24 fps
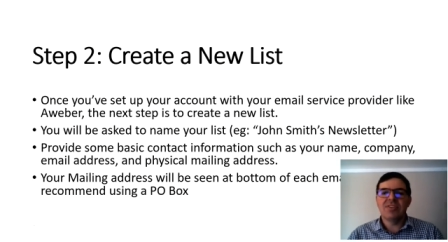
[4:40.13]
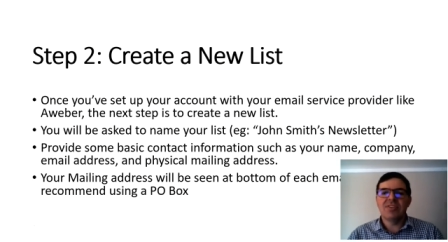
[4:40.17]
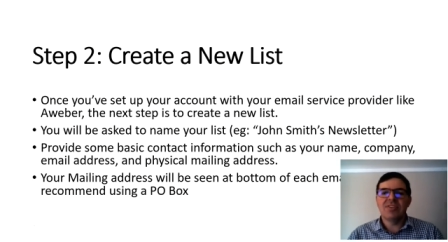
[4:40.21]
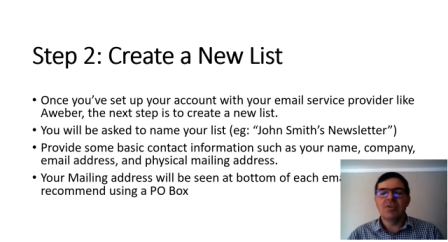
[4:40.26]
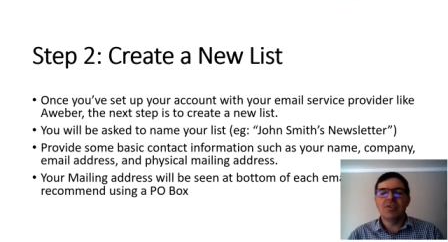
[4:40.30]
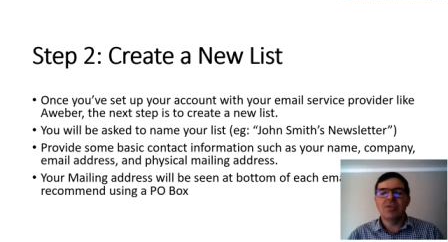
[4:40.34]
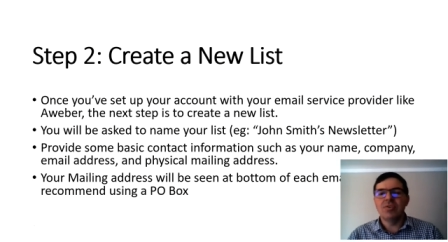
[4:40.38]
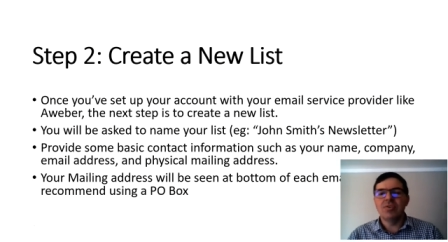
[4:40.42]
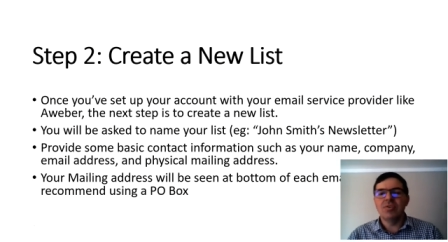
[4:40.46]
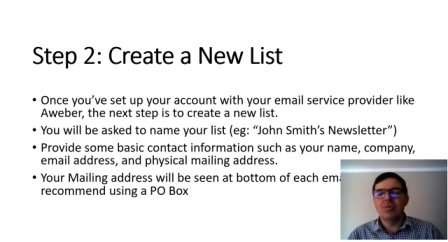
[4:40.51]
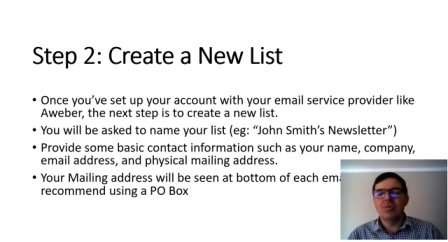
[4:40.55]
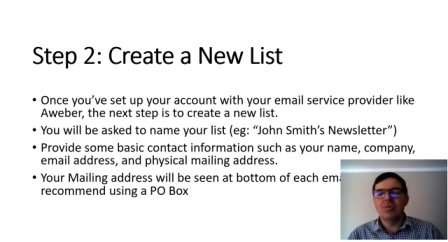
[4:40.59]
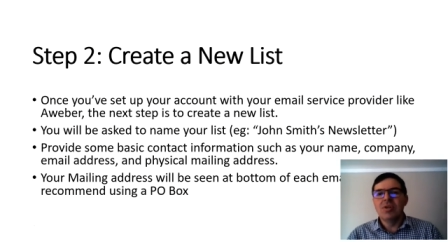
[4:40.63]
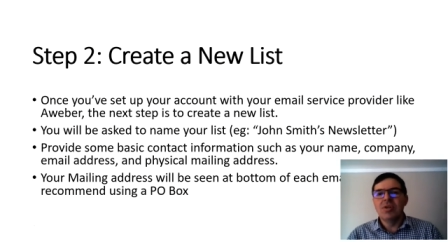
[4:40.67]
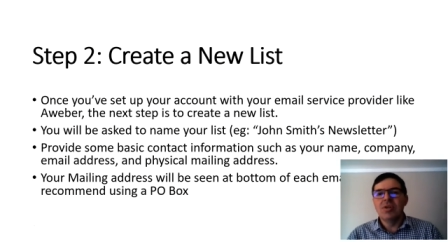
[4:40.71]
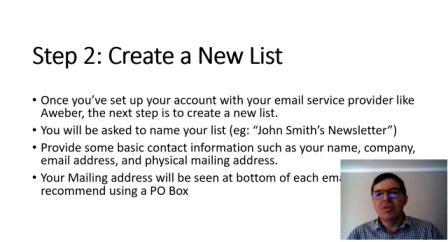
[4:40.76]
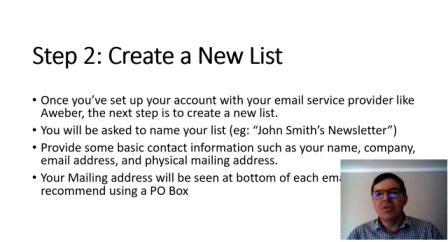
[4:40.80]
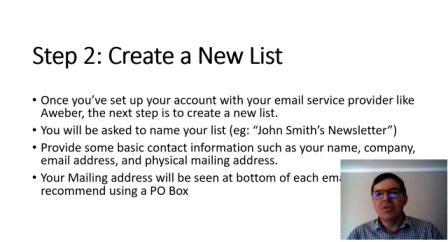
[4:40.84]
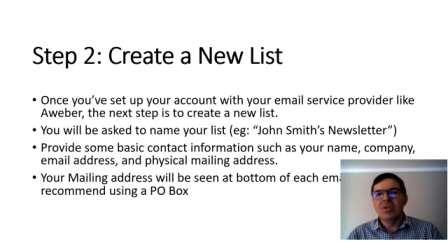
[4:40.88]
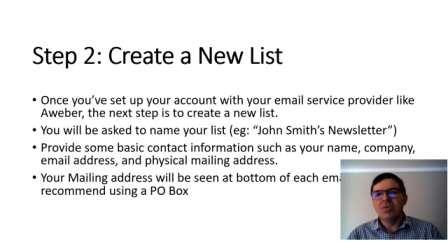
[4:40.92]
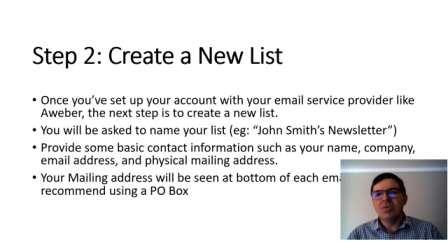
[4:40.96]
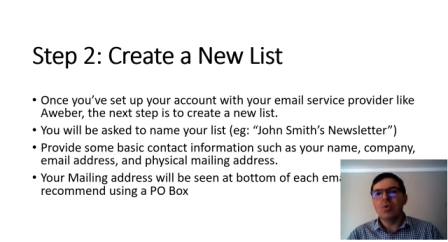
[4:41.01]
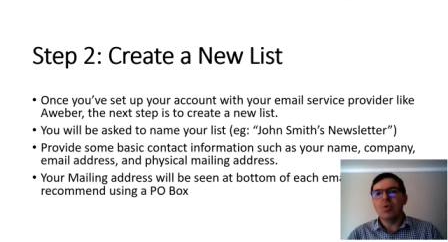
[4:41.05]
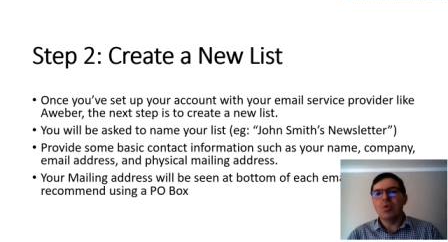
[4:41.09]
so you
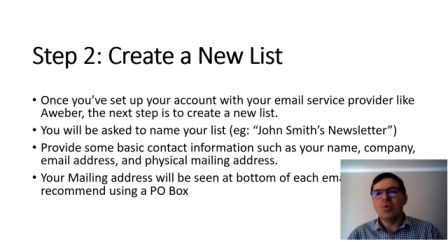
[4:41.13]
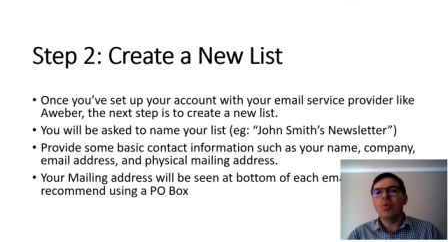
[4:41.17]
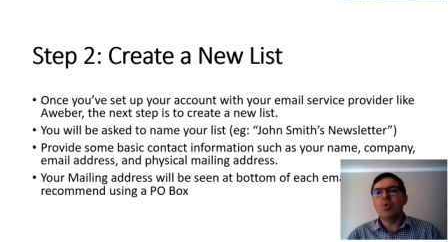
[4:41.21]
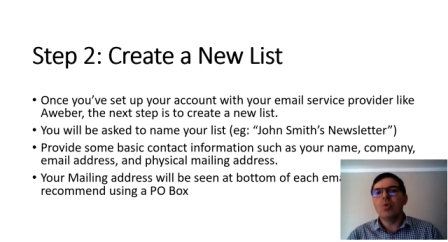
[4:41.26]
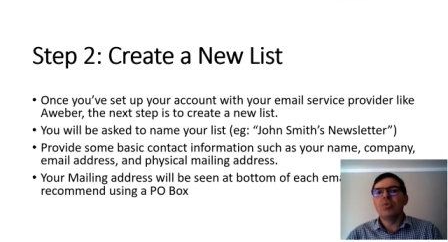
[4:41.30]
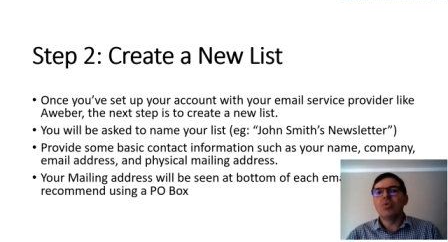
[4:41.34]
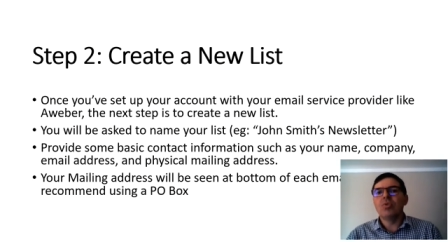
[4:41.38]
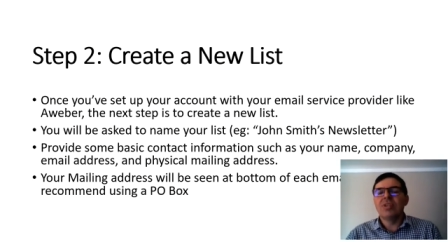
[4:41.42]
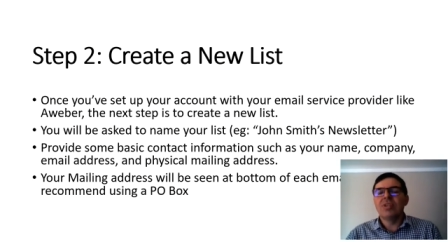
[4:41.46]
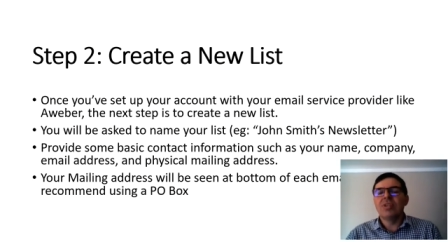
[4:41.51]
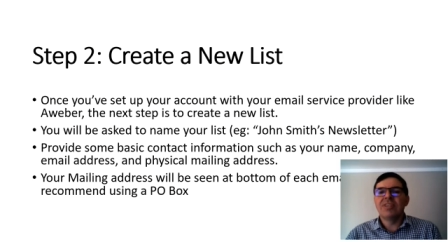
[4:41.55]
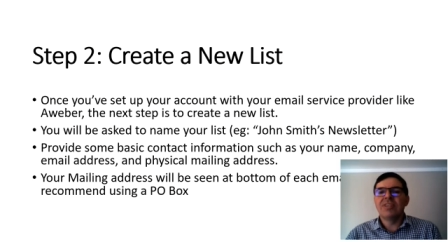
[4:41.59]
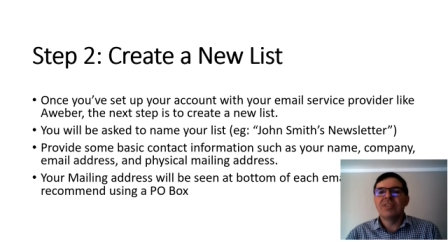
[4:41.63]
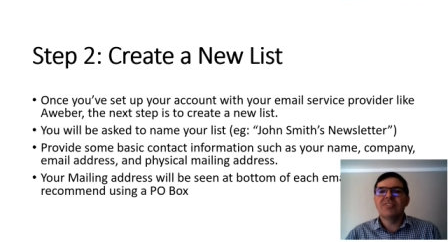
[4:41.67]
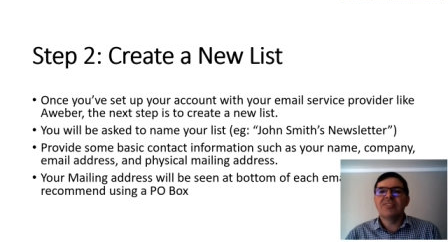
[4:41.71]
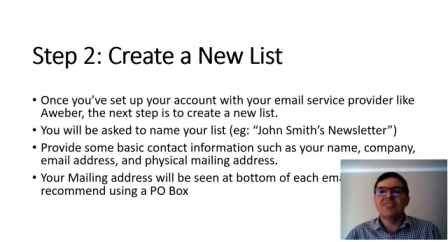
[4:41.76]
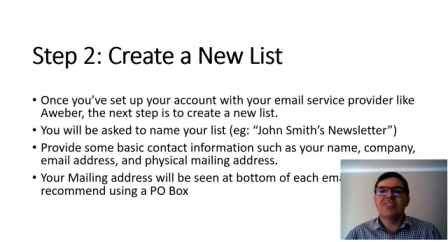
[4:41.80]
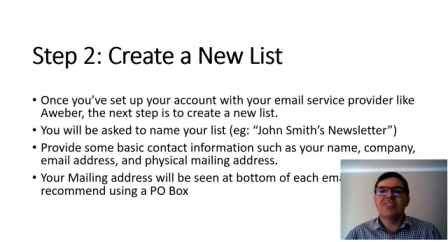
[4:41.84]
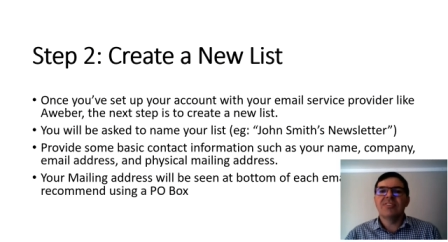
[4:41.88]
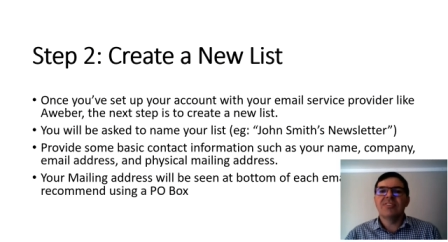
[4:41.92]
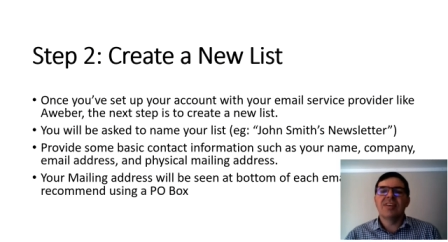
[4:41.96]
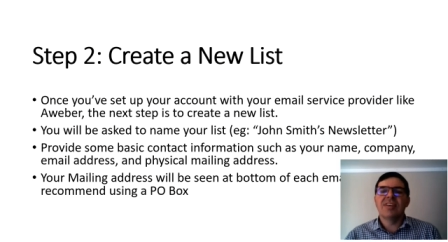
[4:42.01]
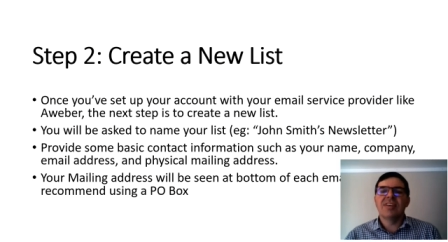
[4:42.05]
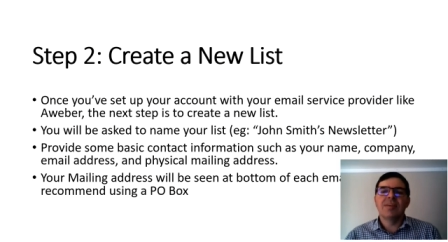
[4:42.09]
you call your
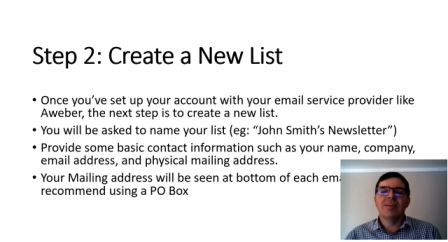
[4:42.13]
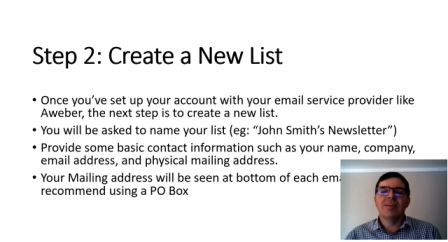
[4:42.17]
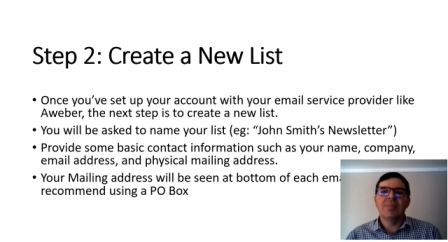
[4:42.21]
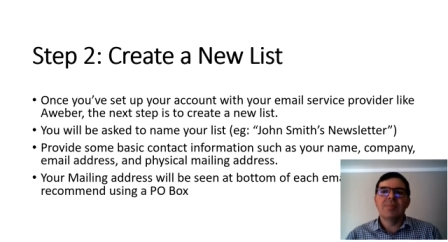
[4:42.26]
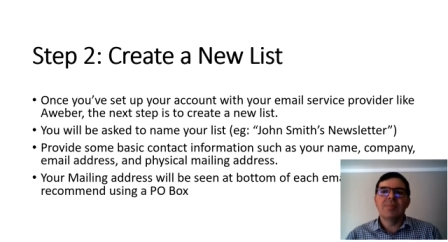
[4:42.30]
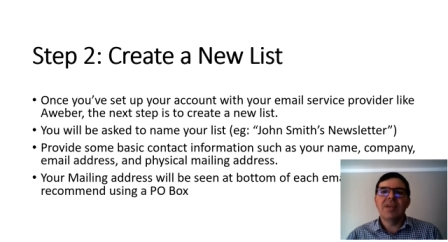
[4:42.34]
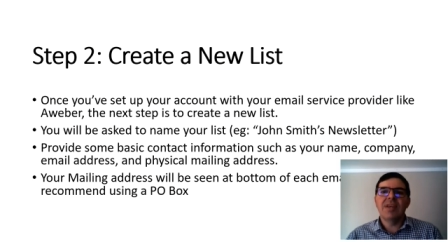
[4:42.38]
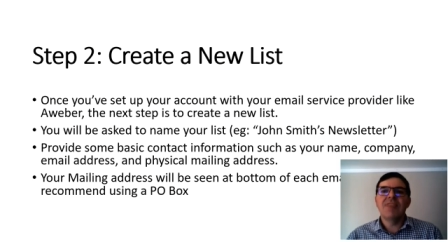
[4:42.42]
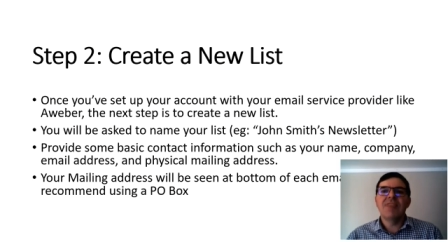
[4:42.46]
list um,